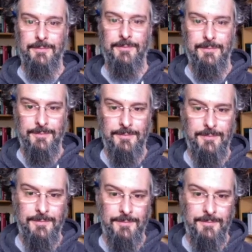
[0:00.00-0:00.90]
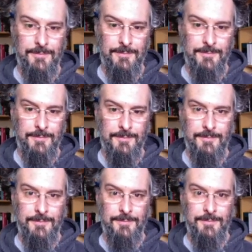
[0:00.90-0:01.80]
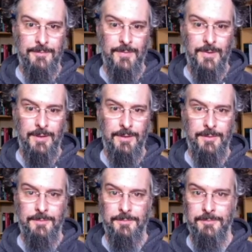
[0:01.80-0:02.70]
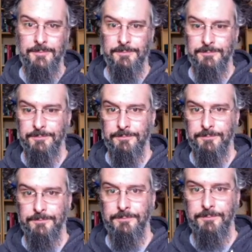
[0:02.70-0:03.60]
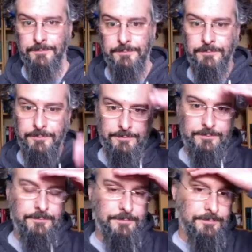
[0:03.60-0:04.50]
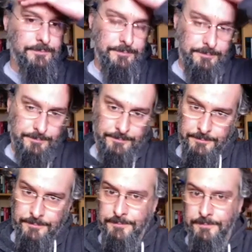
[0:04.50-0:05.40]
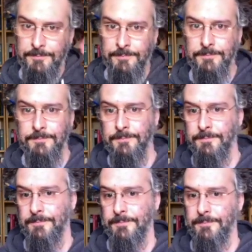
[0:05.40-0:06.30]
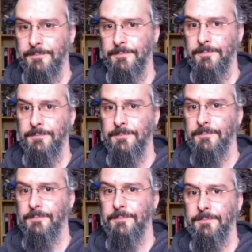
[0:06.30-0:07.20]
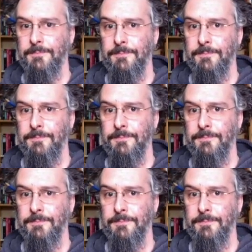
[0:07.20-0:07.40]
This person isn't speaking.